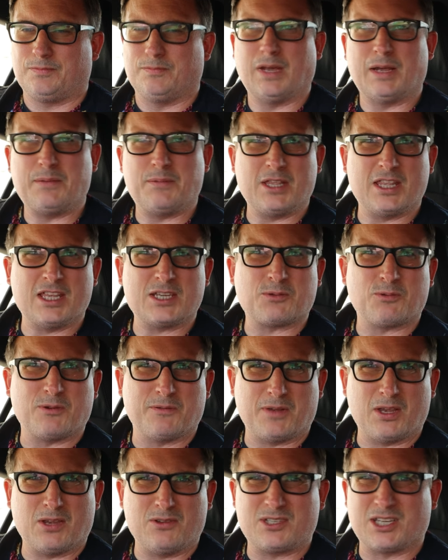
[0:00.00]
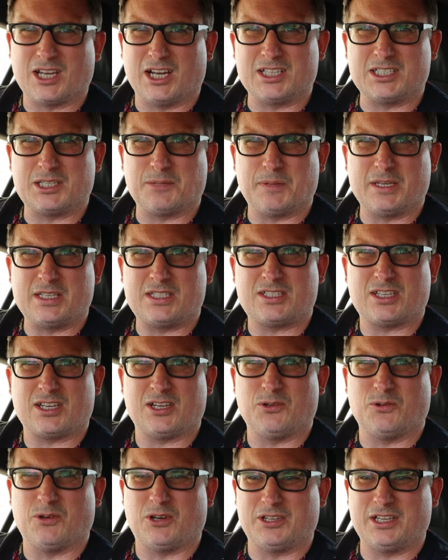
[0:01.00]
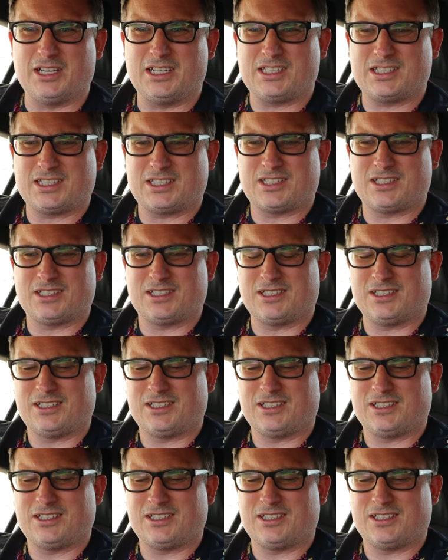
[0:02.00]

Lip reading: Maybe this review is going to be too honest.